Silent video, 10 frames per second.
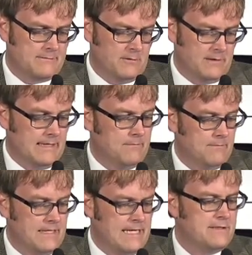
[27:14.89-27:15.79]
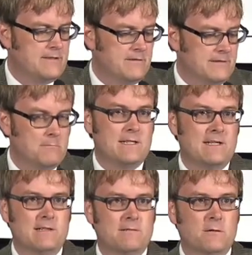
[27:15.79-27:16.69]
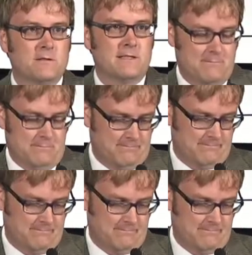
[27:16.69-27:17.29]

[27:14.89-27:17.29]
for them, easier than we can convert them.